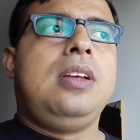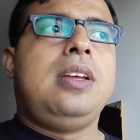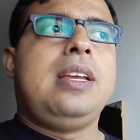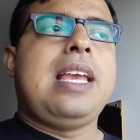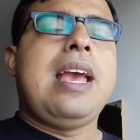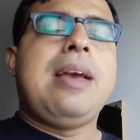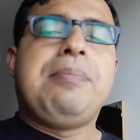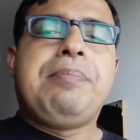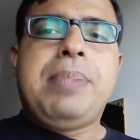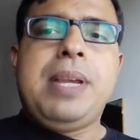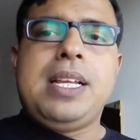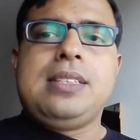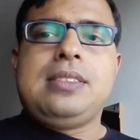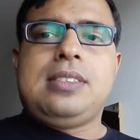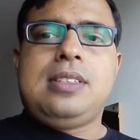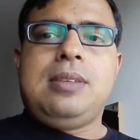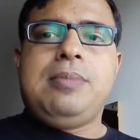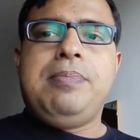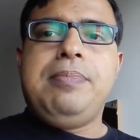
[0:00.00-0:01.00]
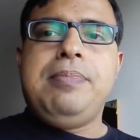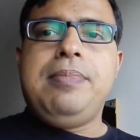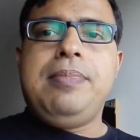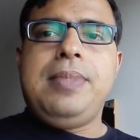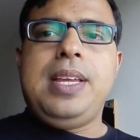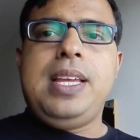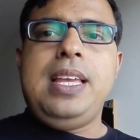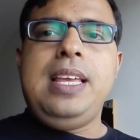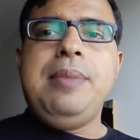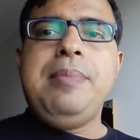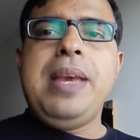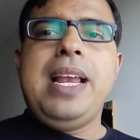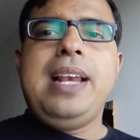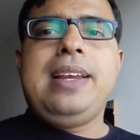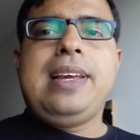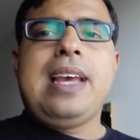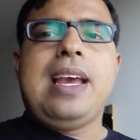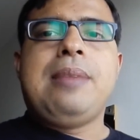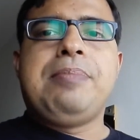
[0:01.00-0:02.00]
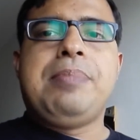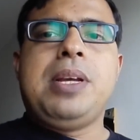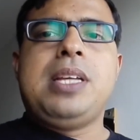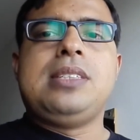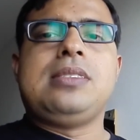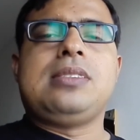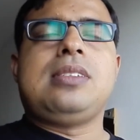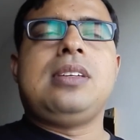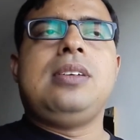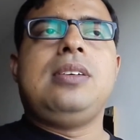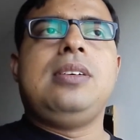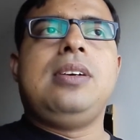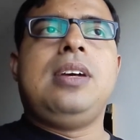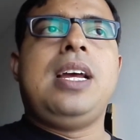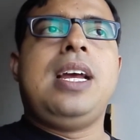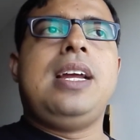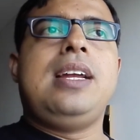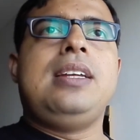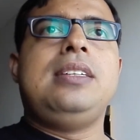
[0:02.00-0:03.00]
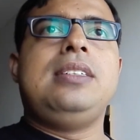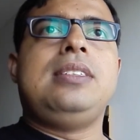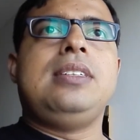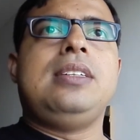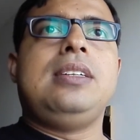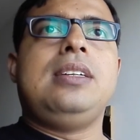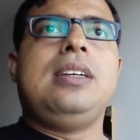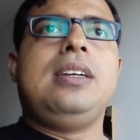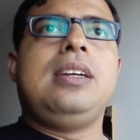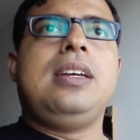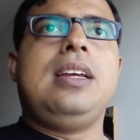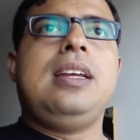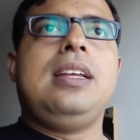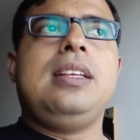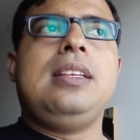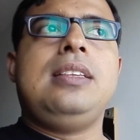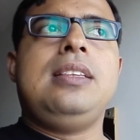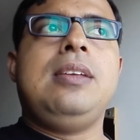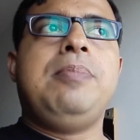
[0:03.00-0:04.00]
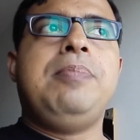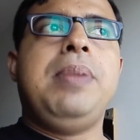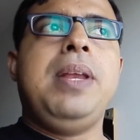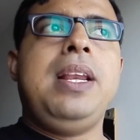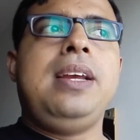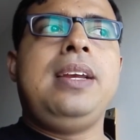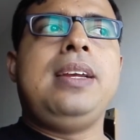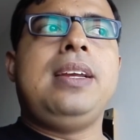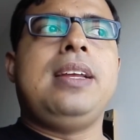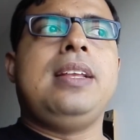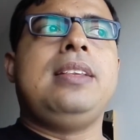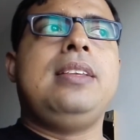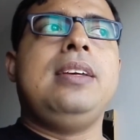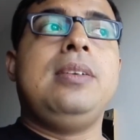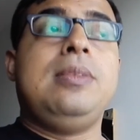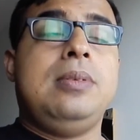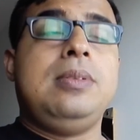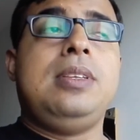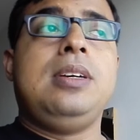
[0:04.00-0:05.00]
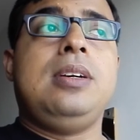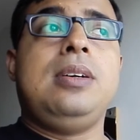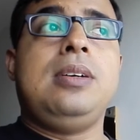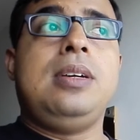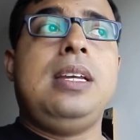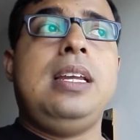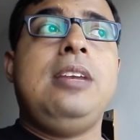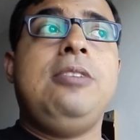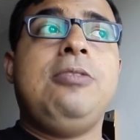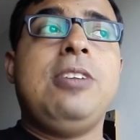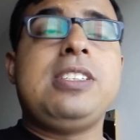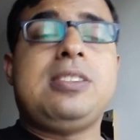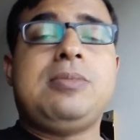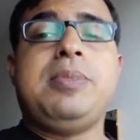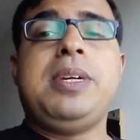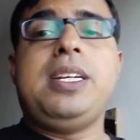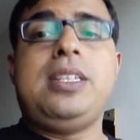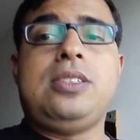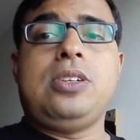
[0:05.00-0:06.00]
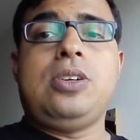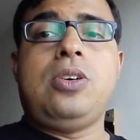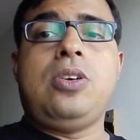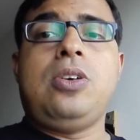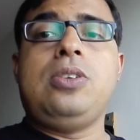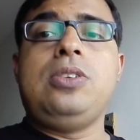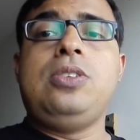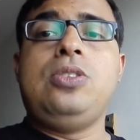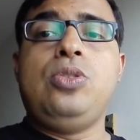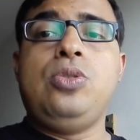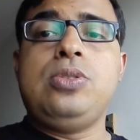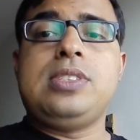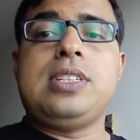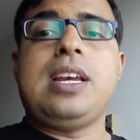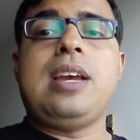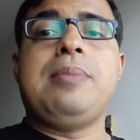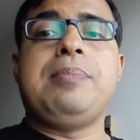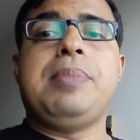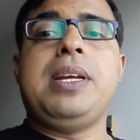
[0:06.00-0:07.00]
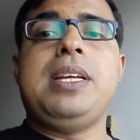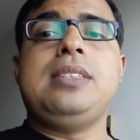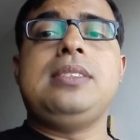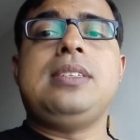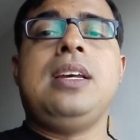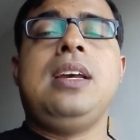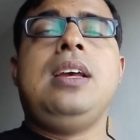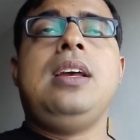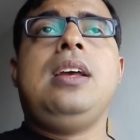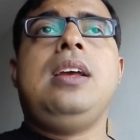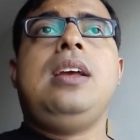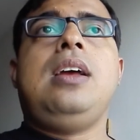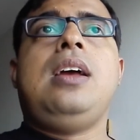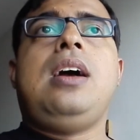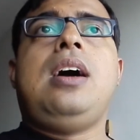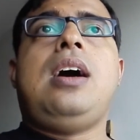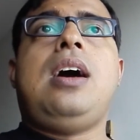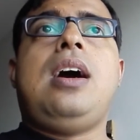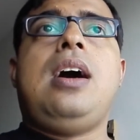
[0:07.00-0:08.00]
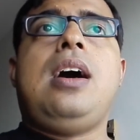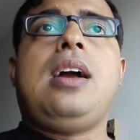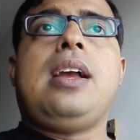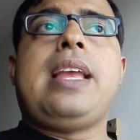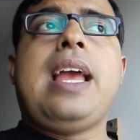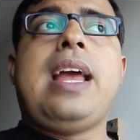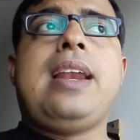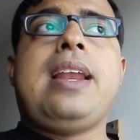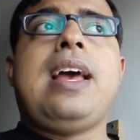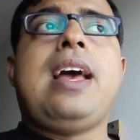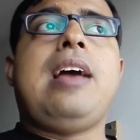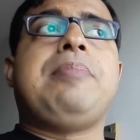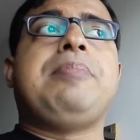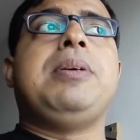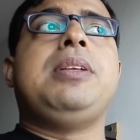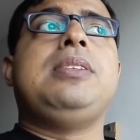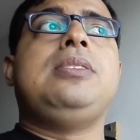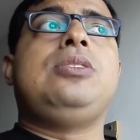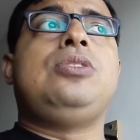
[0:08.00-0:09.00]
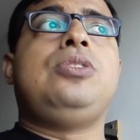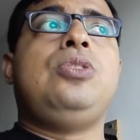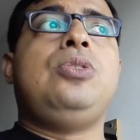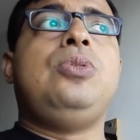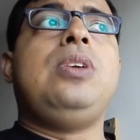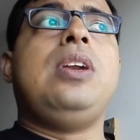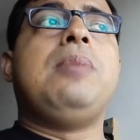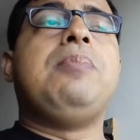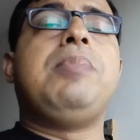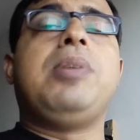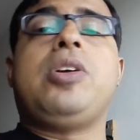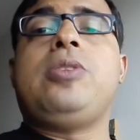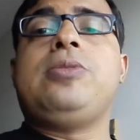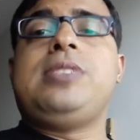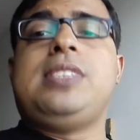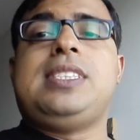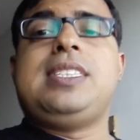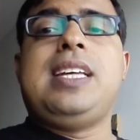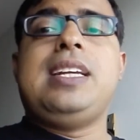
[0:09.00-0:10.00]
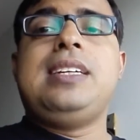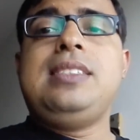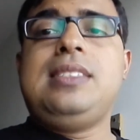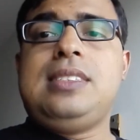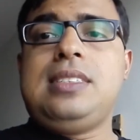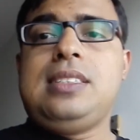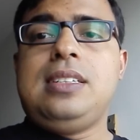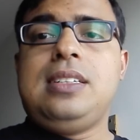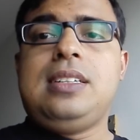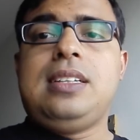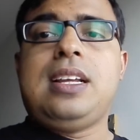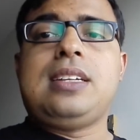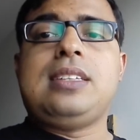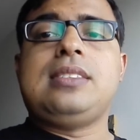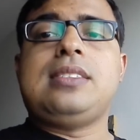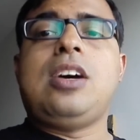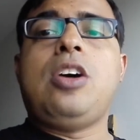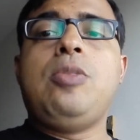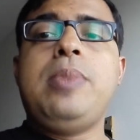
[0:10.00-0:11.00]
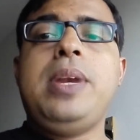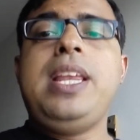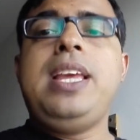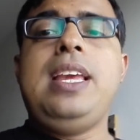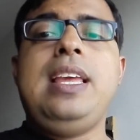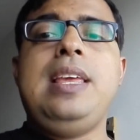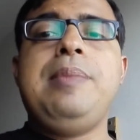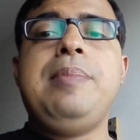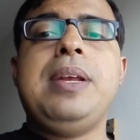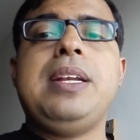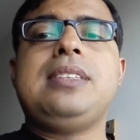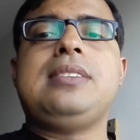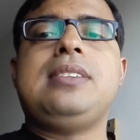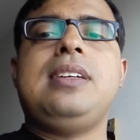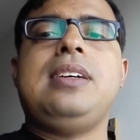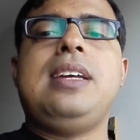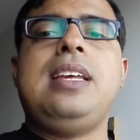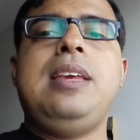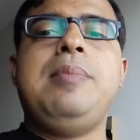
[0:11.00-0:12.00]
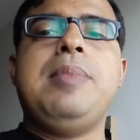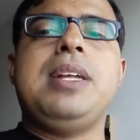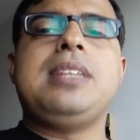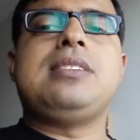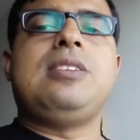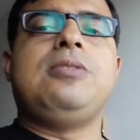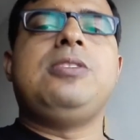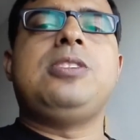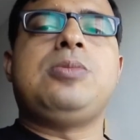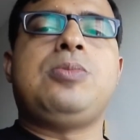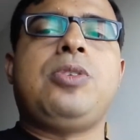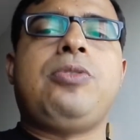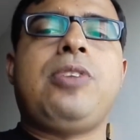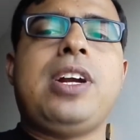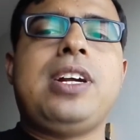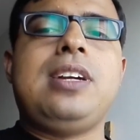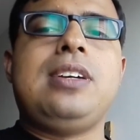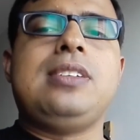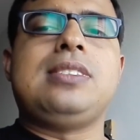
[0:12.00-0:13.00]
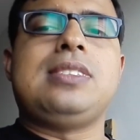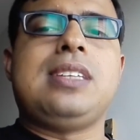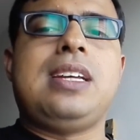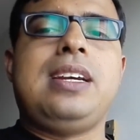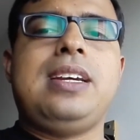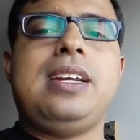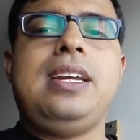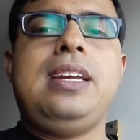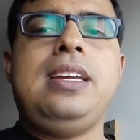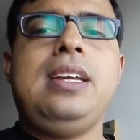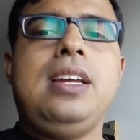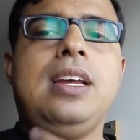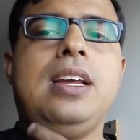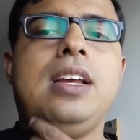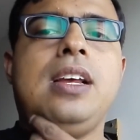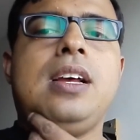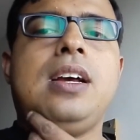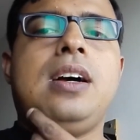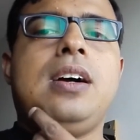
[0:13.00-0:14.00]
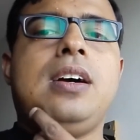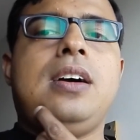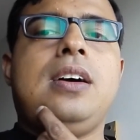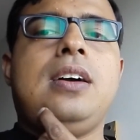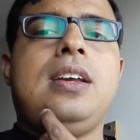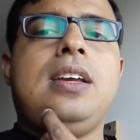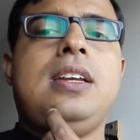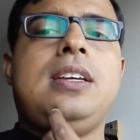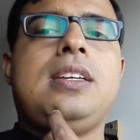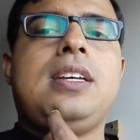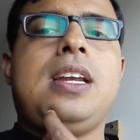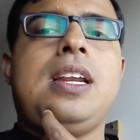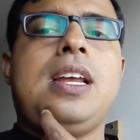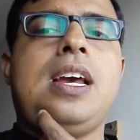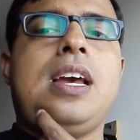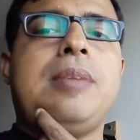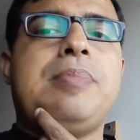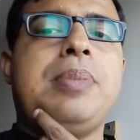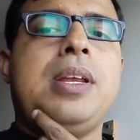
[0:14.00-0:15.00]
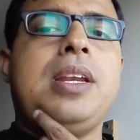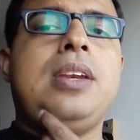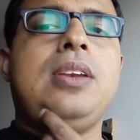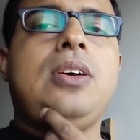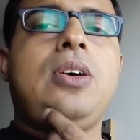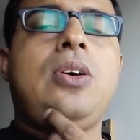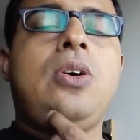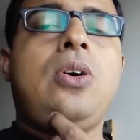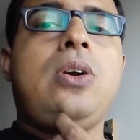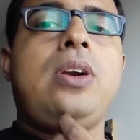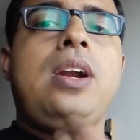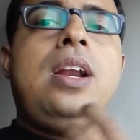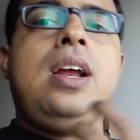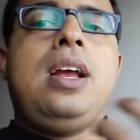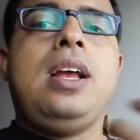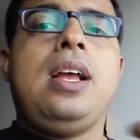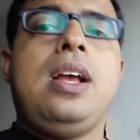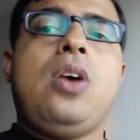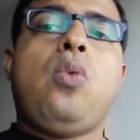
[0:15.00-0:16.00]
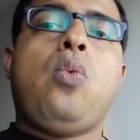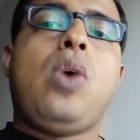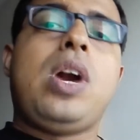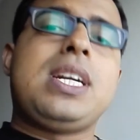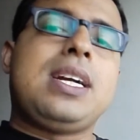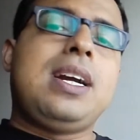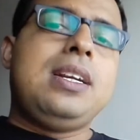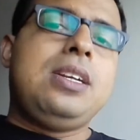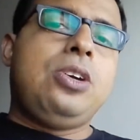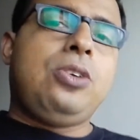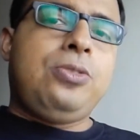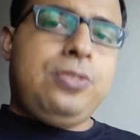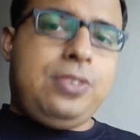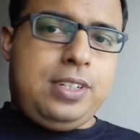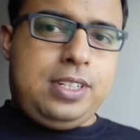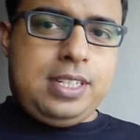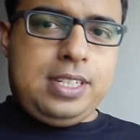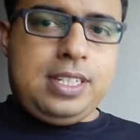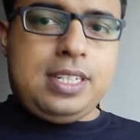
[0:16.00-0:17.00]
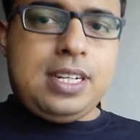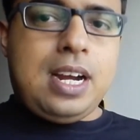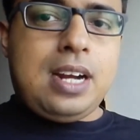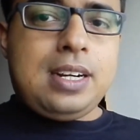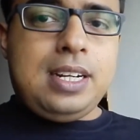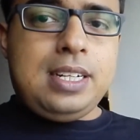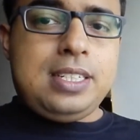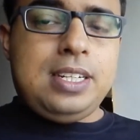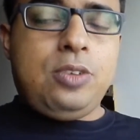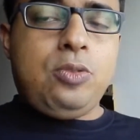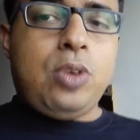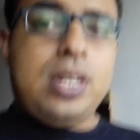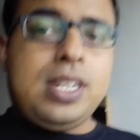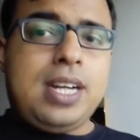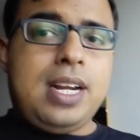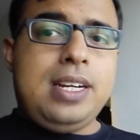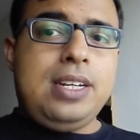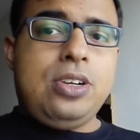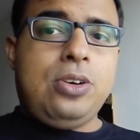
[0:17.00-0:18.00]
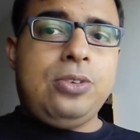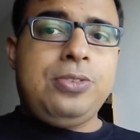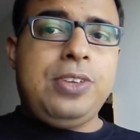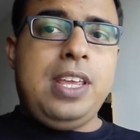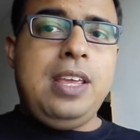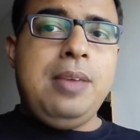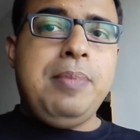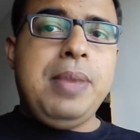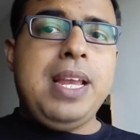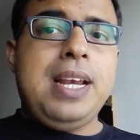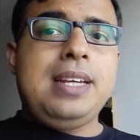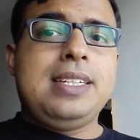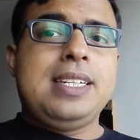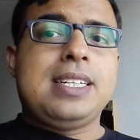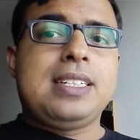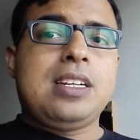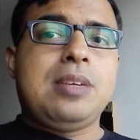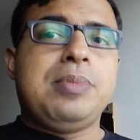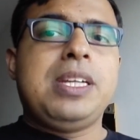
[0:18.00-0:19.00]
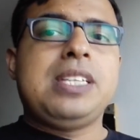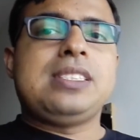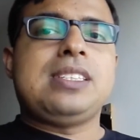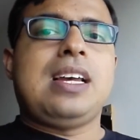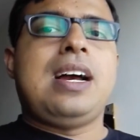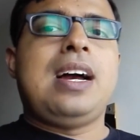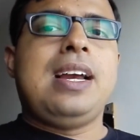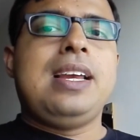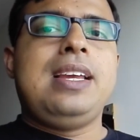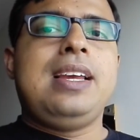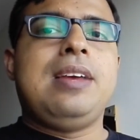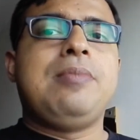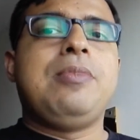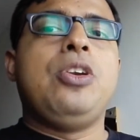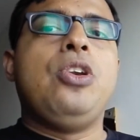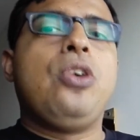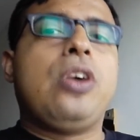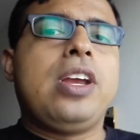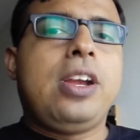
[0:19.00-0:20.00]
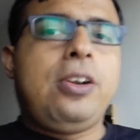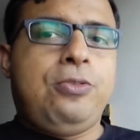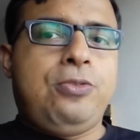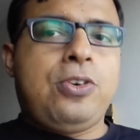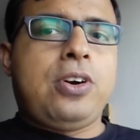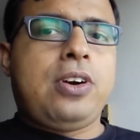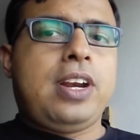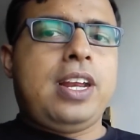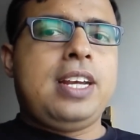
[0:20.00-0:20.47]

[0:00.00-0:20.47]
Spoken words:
campaigns, email campaigns, and the billing, the investment on those campaigns can happen through number of sends. That is how many emails the email service provider is sending. It can happen on what kind of targeting, what kind of email database I am looking for.